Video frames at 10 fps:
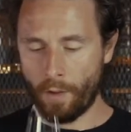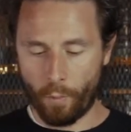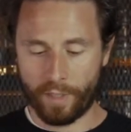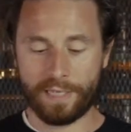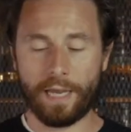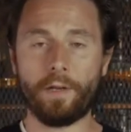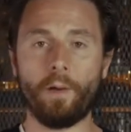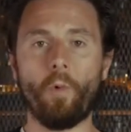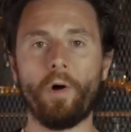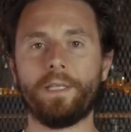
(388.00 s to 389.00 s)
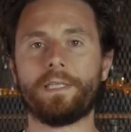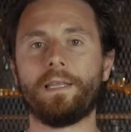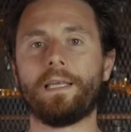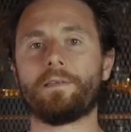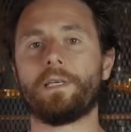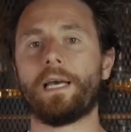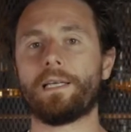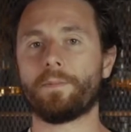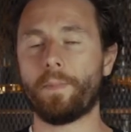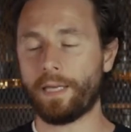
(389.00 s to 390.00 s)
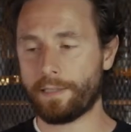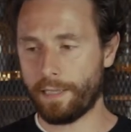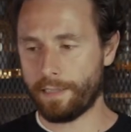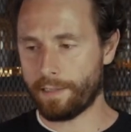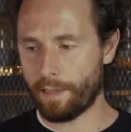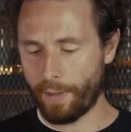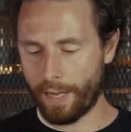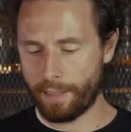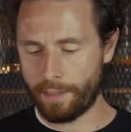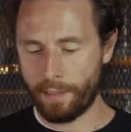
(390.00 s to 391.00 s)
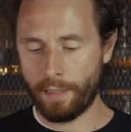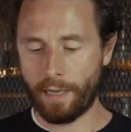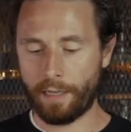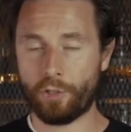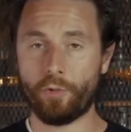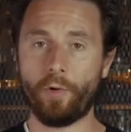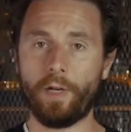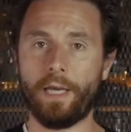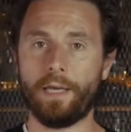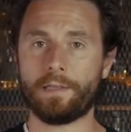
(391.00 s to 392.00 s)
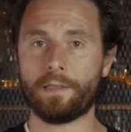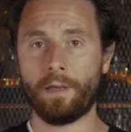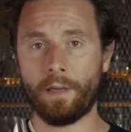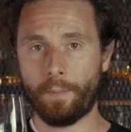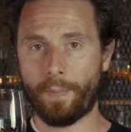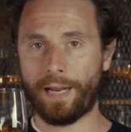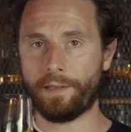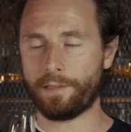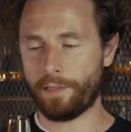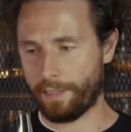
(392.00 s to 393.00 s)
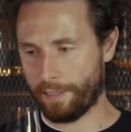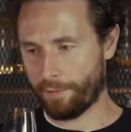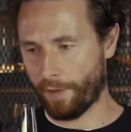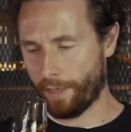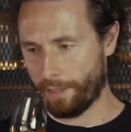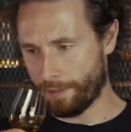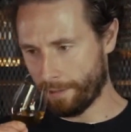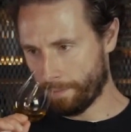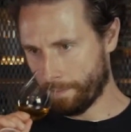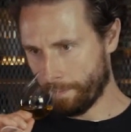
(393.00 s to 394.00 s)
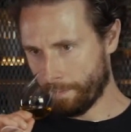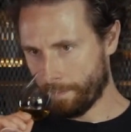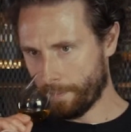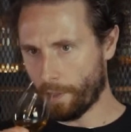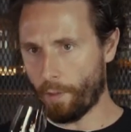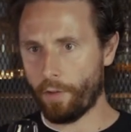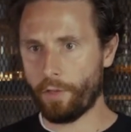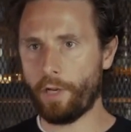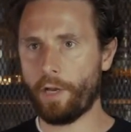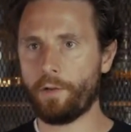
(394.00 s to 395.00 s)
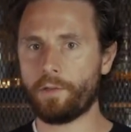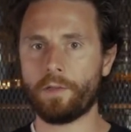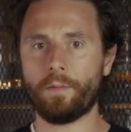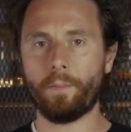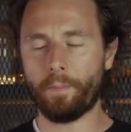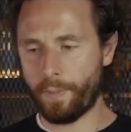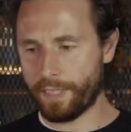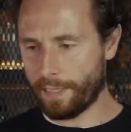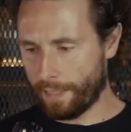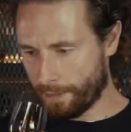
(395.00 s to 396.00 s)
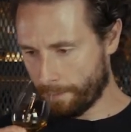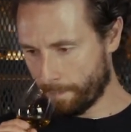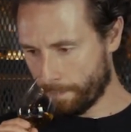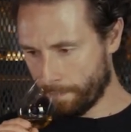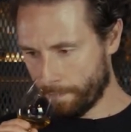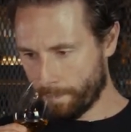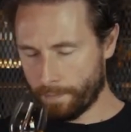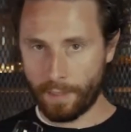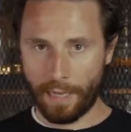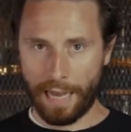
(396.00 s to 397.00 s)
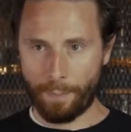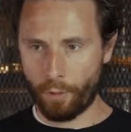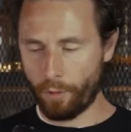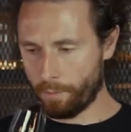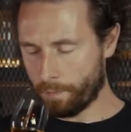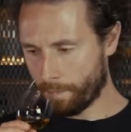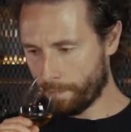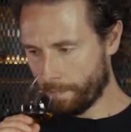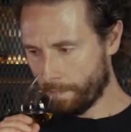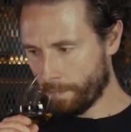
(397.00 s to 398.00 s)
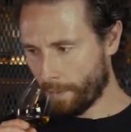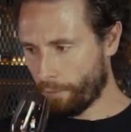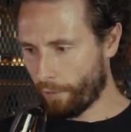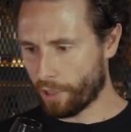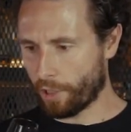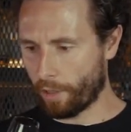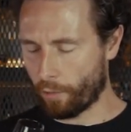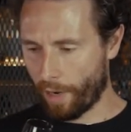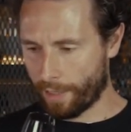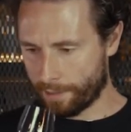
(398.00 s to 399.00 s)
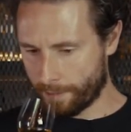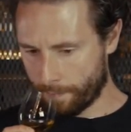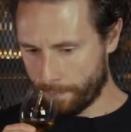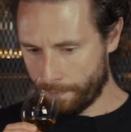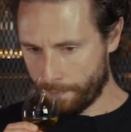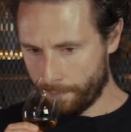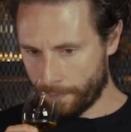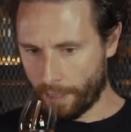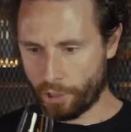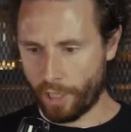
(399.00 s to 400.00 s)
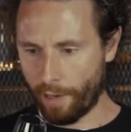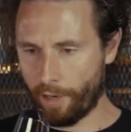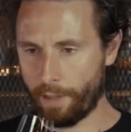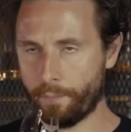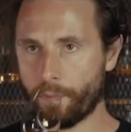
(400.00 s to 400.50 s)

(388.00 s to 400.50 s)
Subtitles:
We say only 1 in 10,000 casks makes it into the blend, and it truly is balance at its finest. So on the nose, biscuit, apple, fresh cut grass, and cherry.